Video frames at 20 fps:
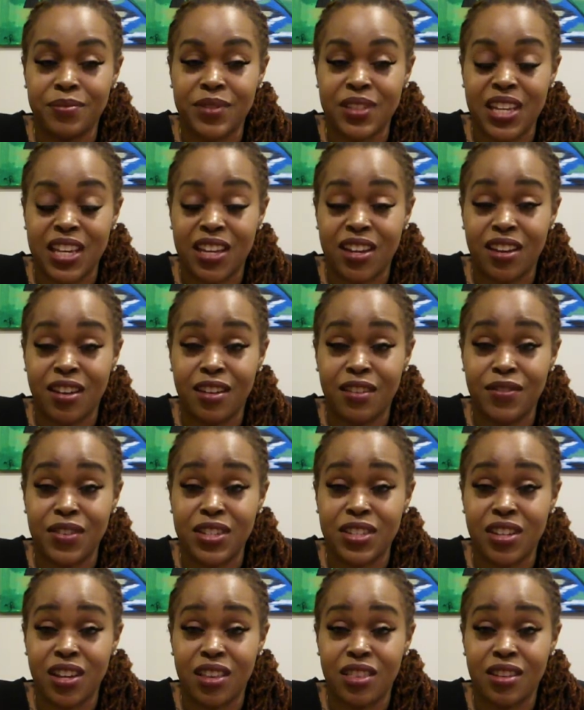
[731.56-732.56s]
Take care of
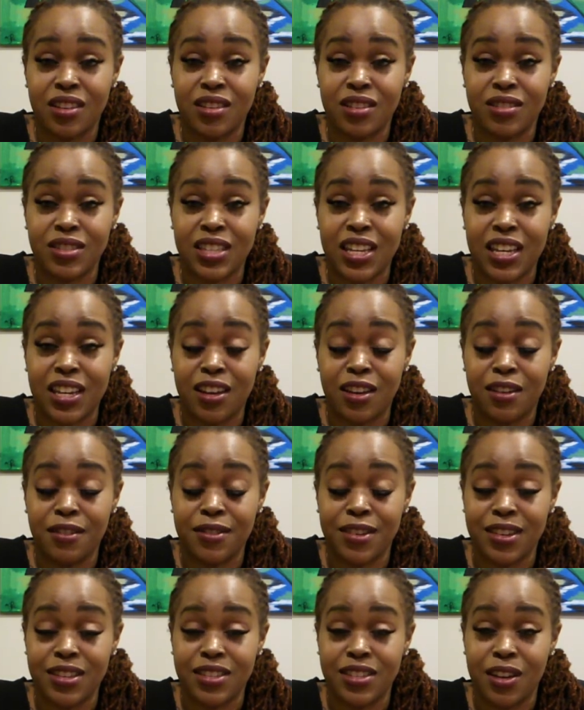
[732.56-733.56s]
each other. Take care of
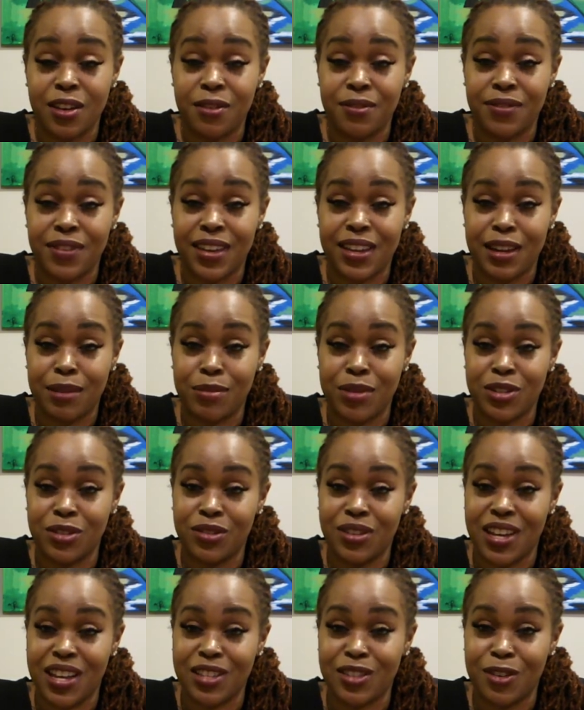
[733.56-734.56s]
yourself, and I miss
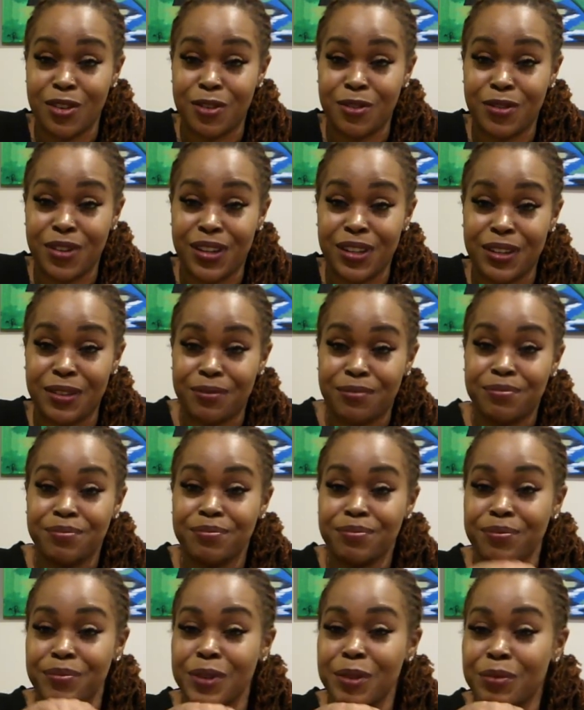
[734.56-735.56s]
you guys already.
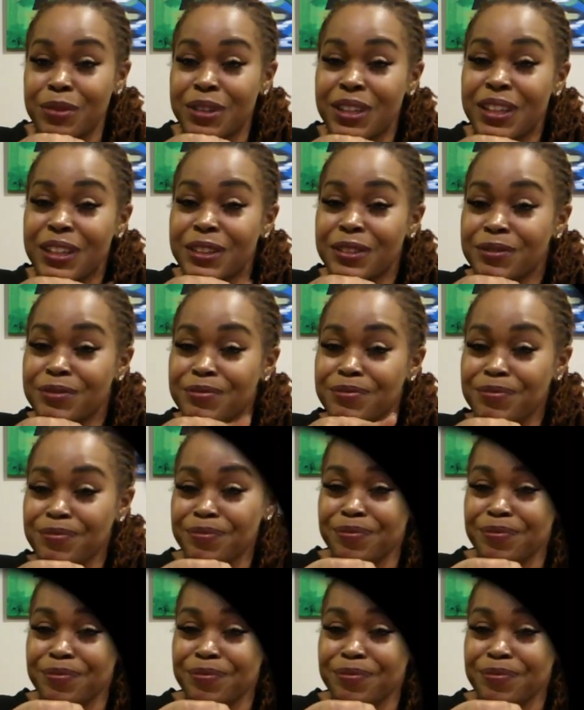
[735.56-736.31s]
Bye-bye.